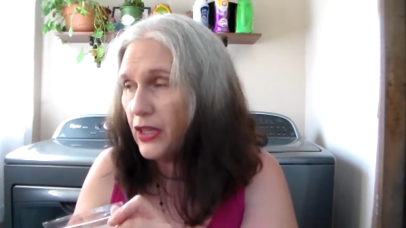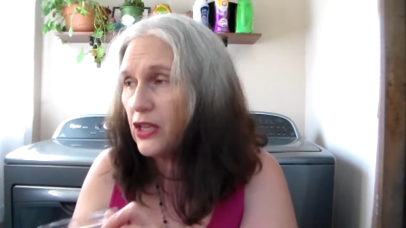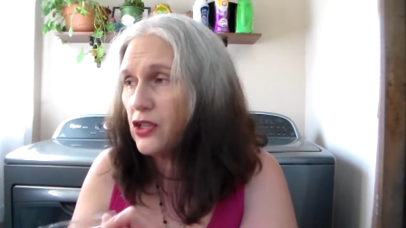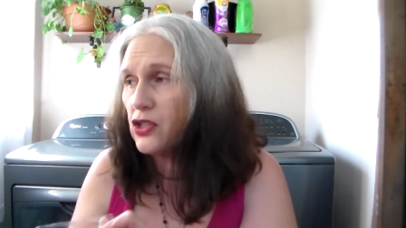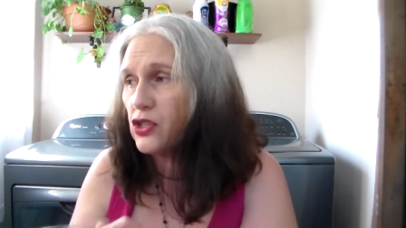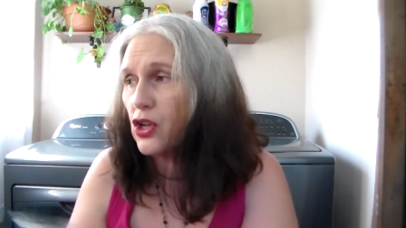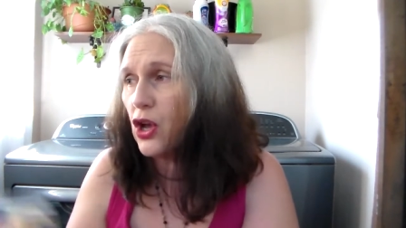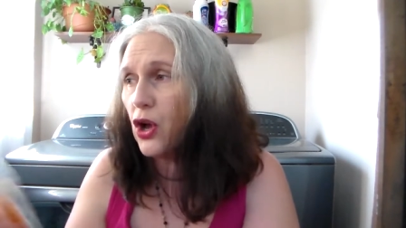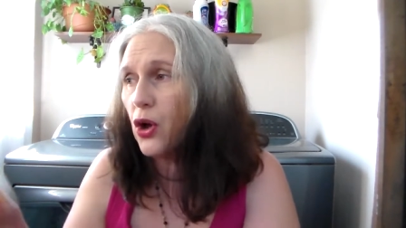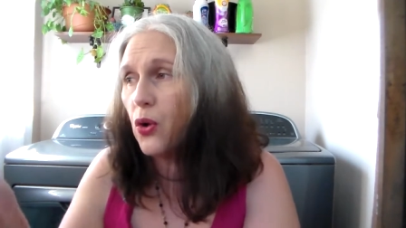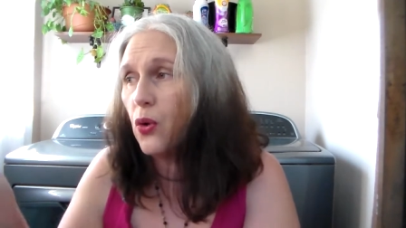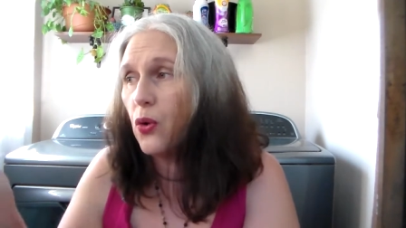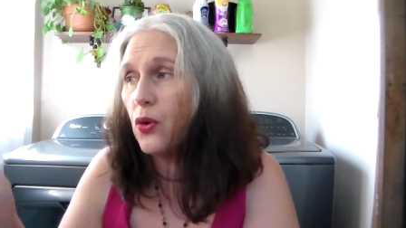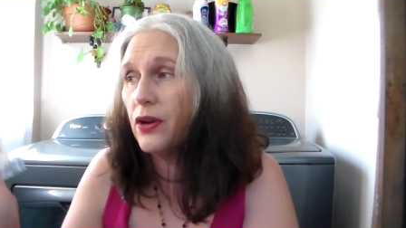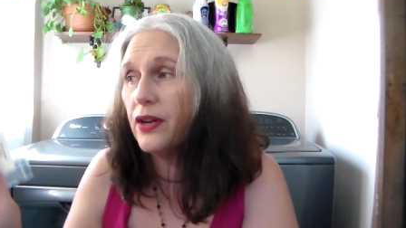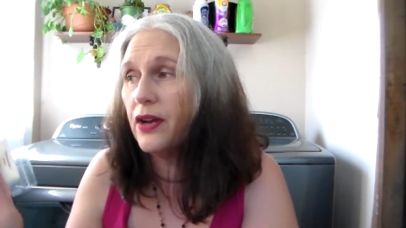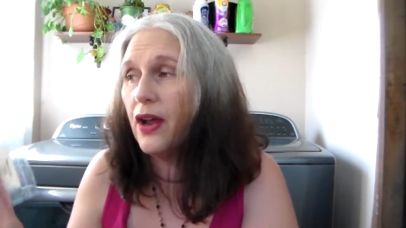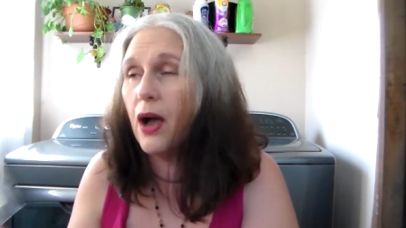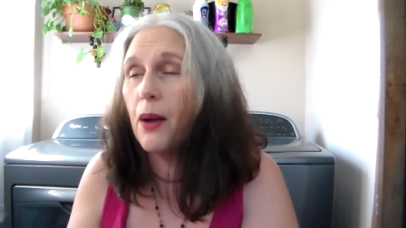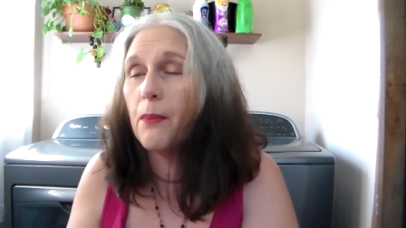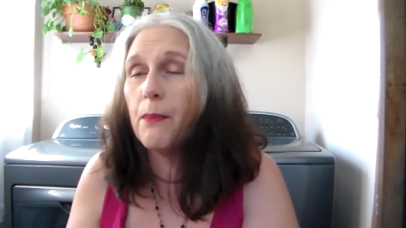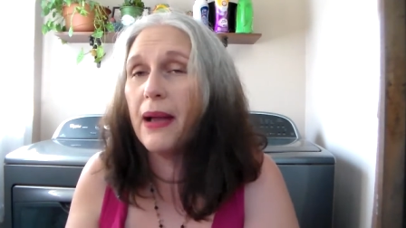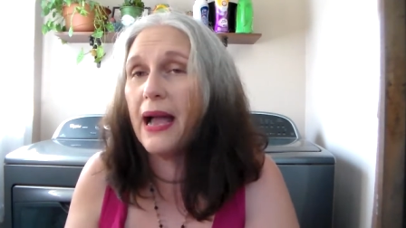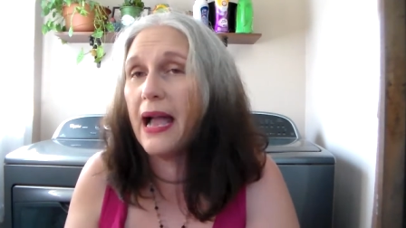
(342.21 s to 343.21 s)
So,
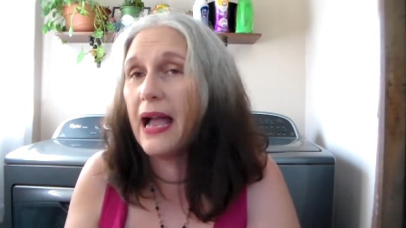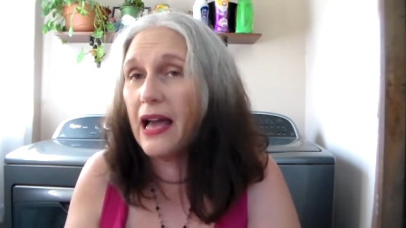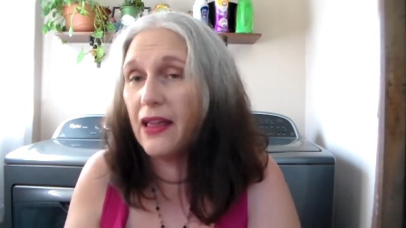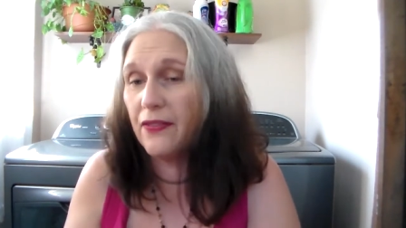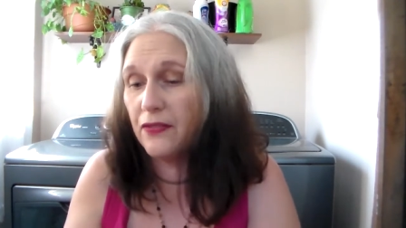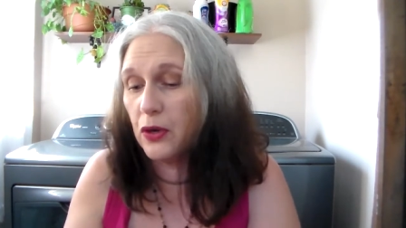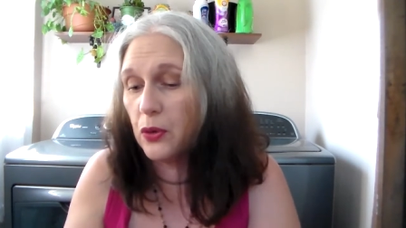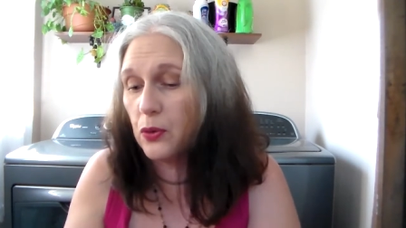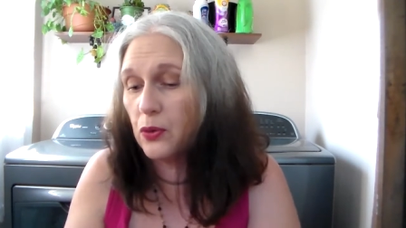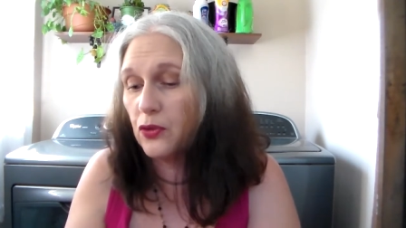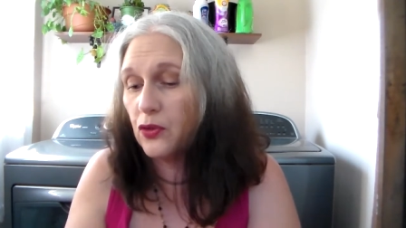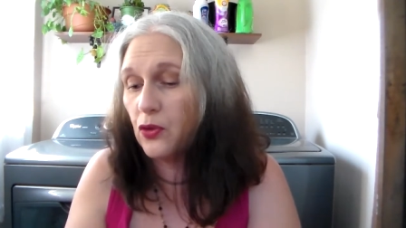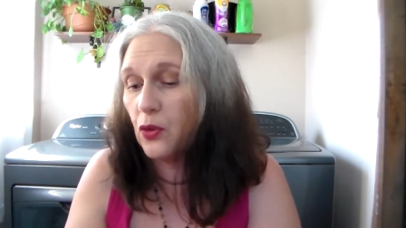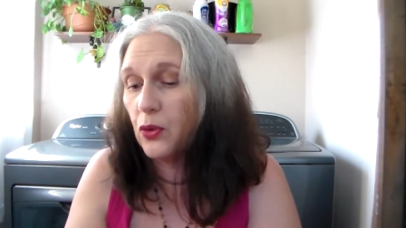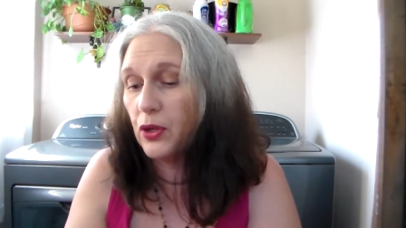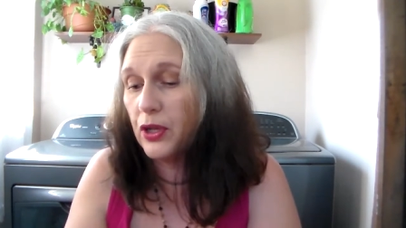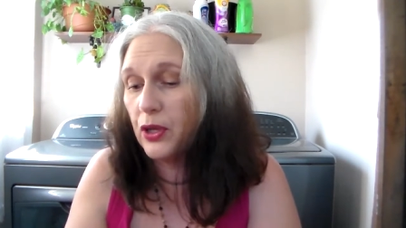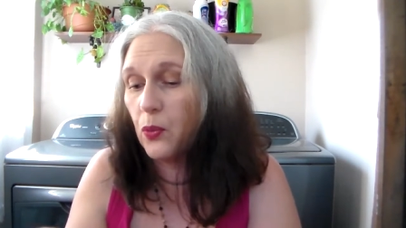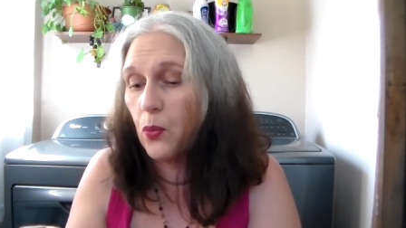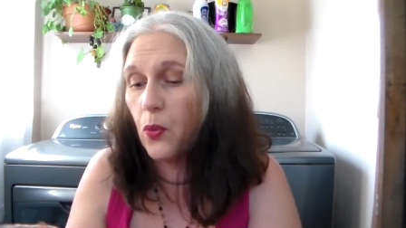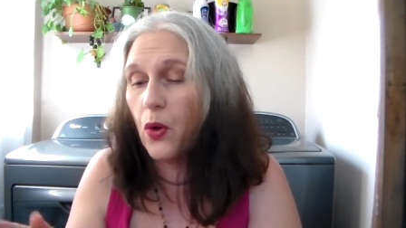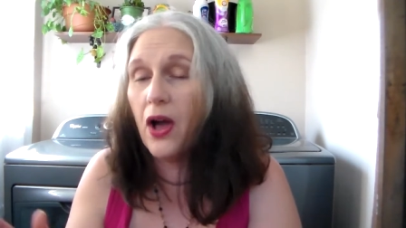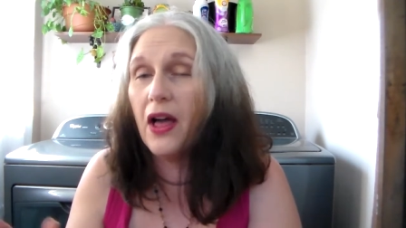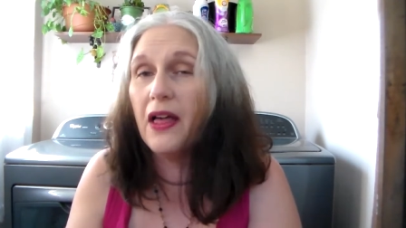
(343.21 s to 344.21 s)
not bad. There was
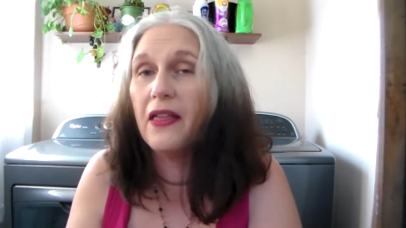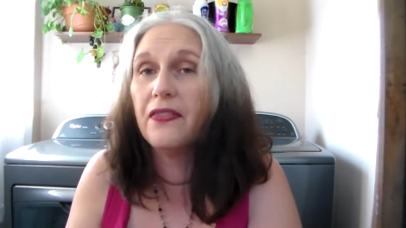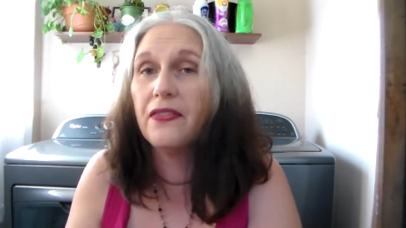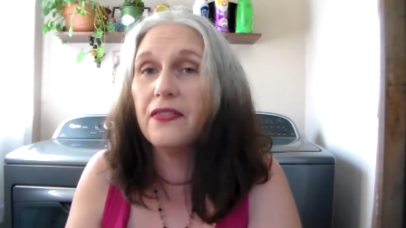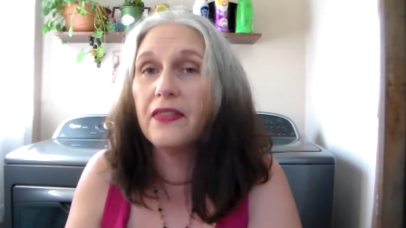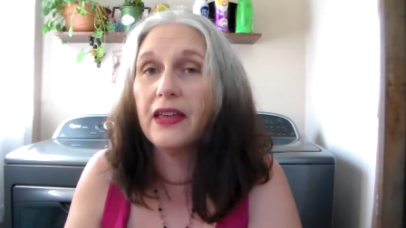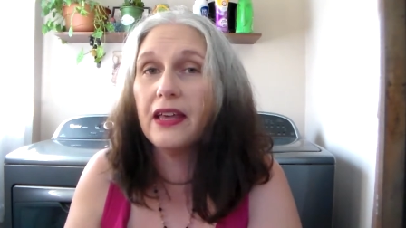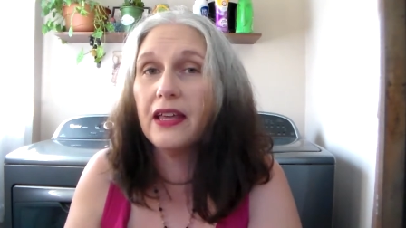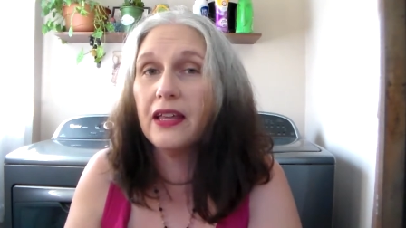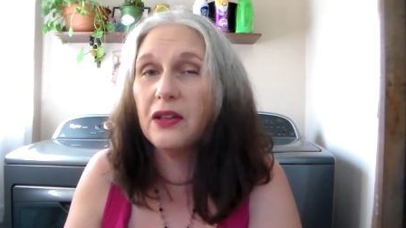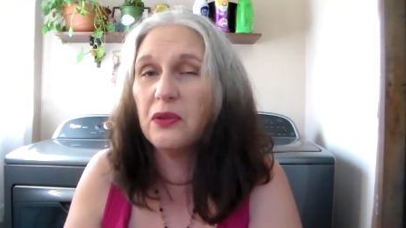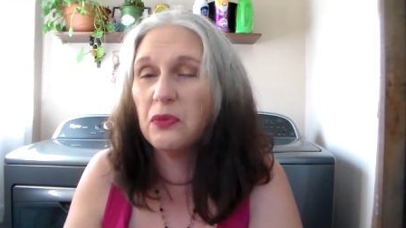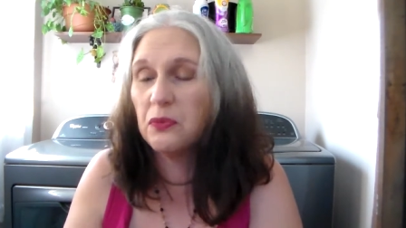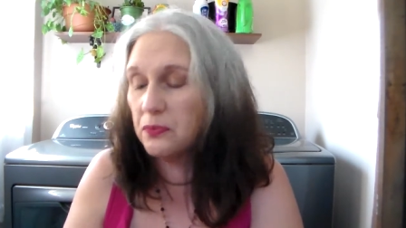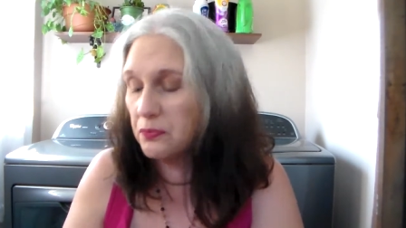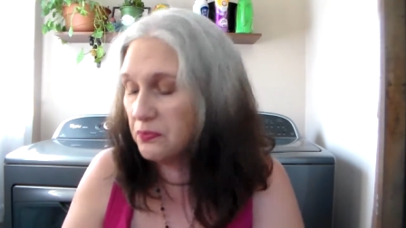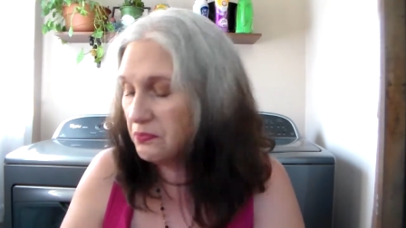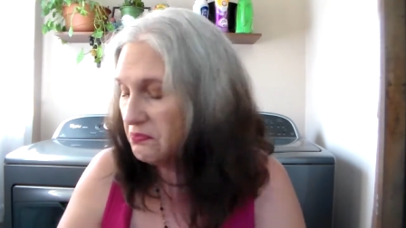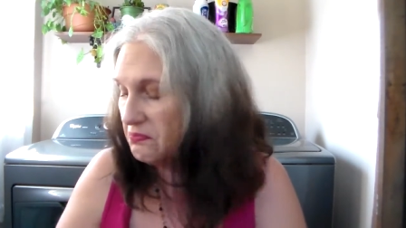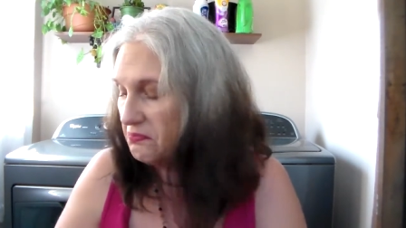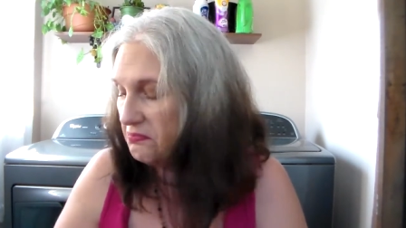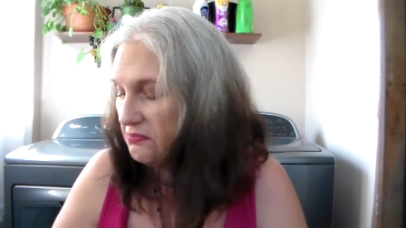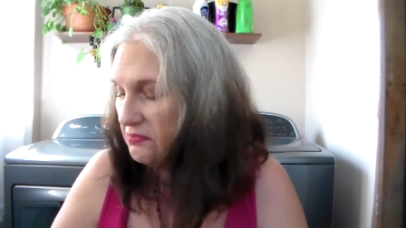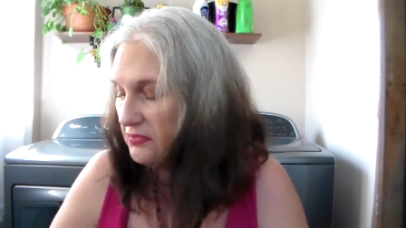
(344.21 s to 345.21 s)
only one that,
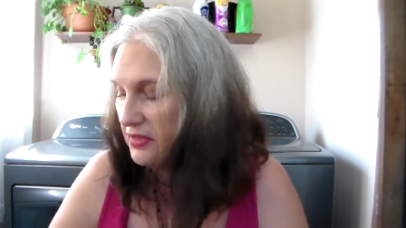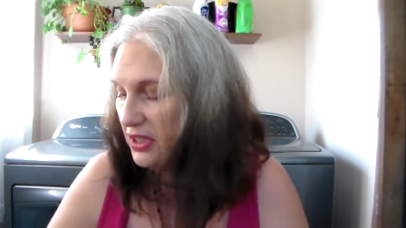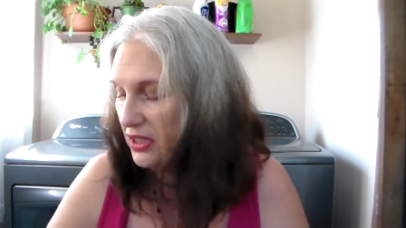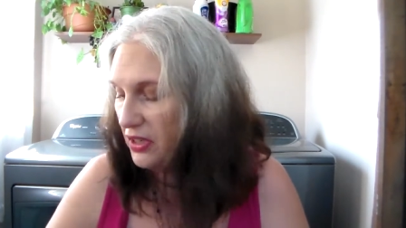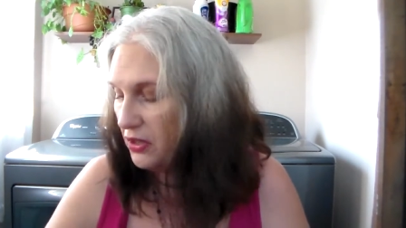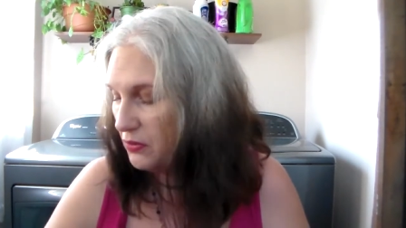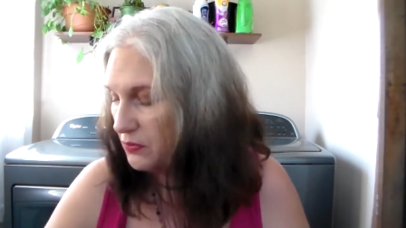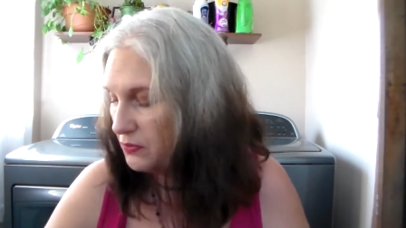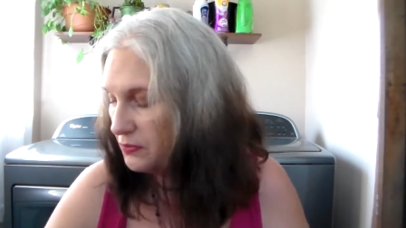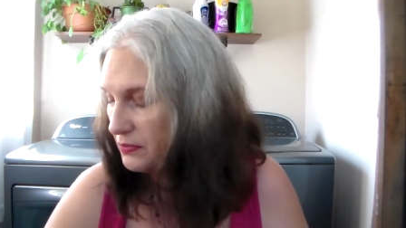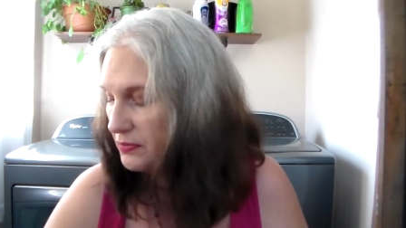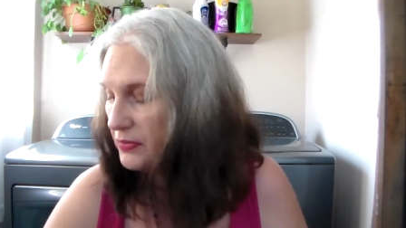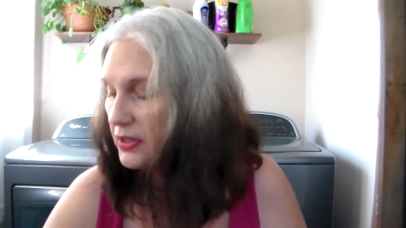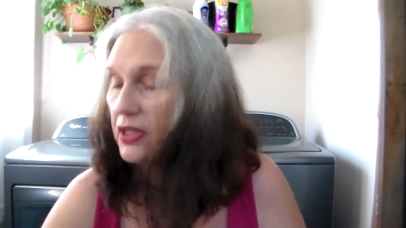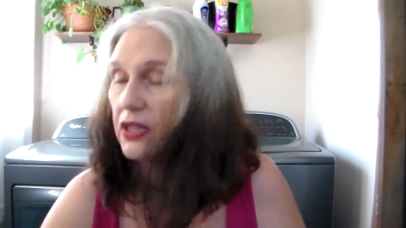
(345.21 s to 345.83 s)
you know,